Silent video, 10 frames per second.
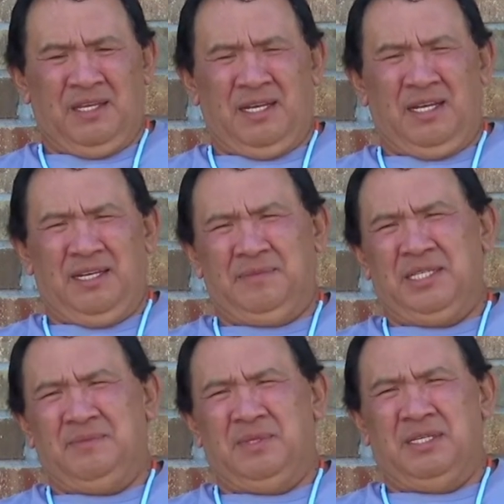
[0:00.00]
um, you
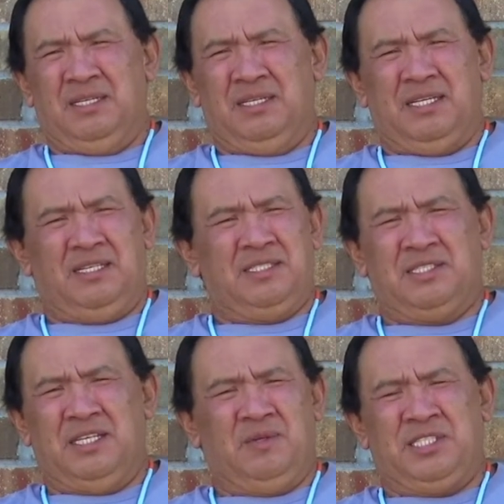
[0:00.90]
know, it's
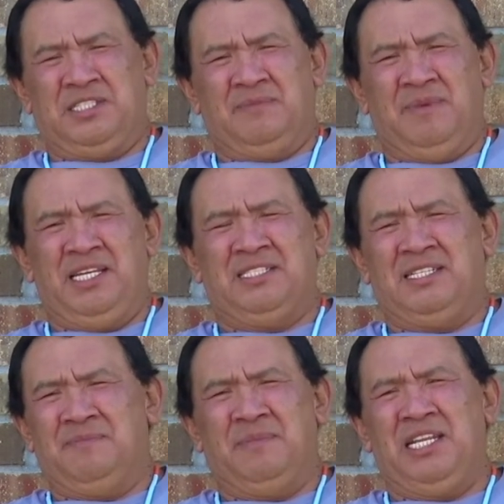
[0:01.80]
just, it was just amazing
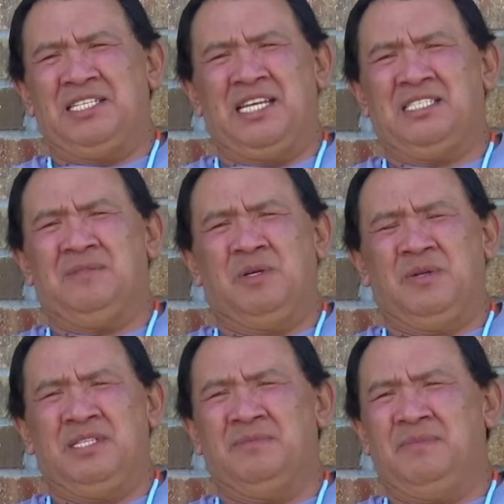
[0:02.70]
that many
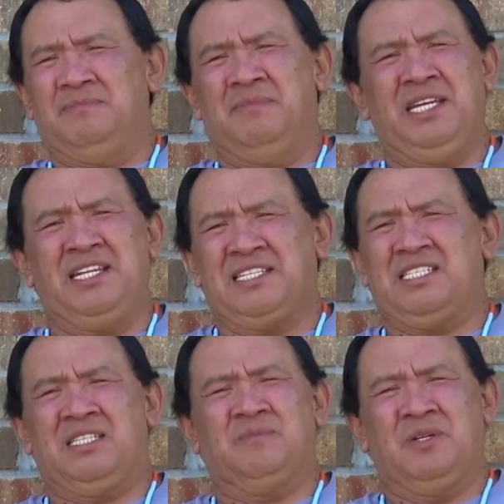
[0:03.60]
testimonies, many
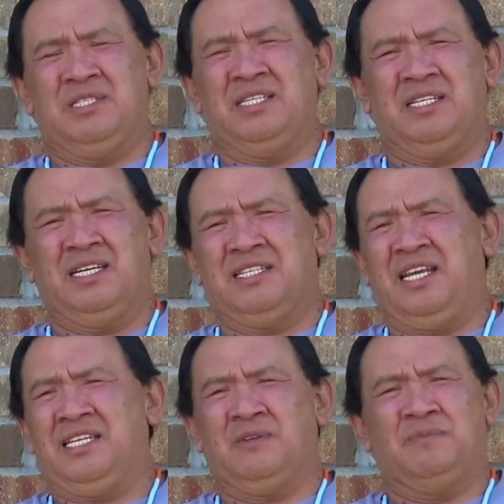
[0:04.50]
testimonies, I got
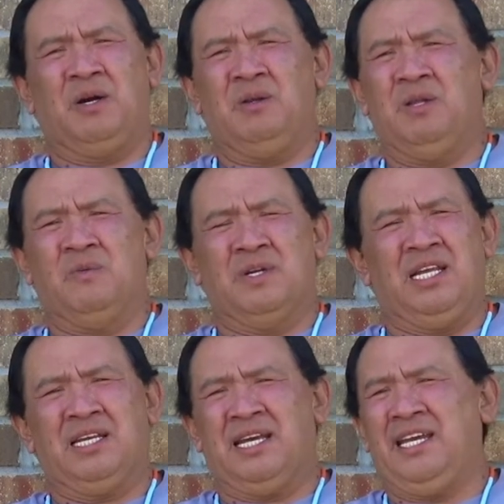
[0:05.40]
texts from all over,
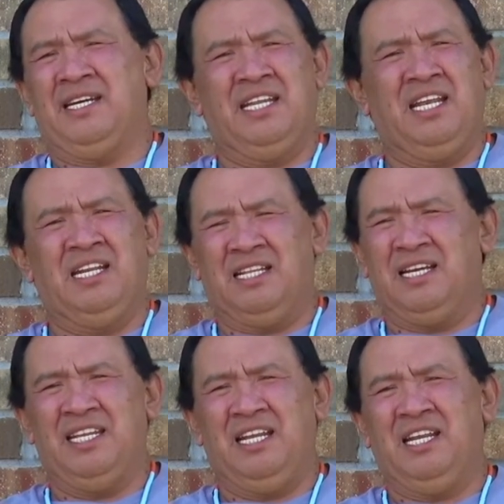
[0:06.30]
like, hey, I needed it,
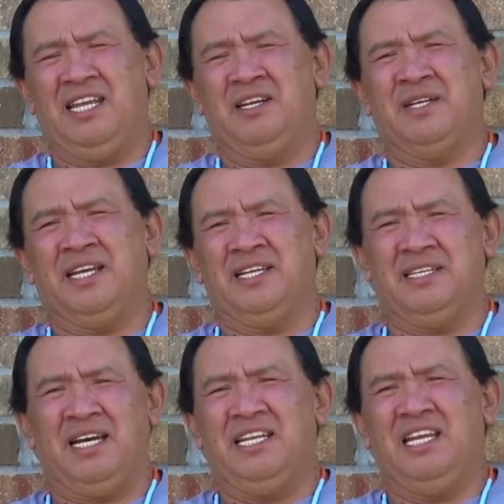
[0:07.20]
I needed to hear that,
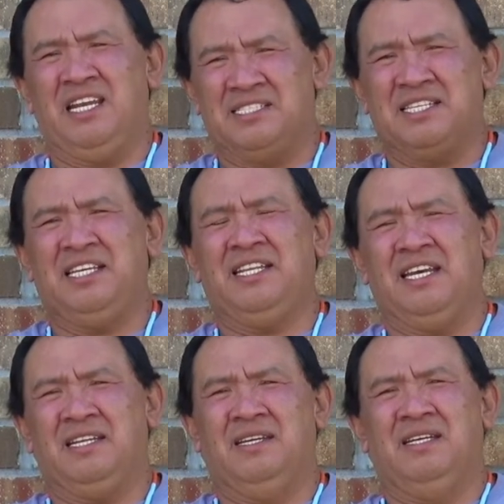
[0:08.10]
I needed to see that.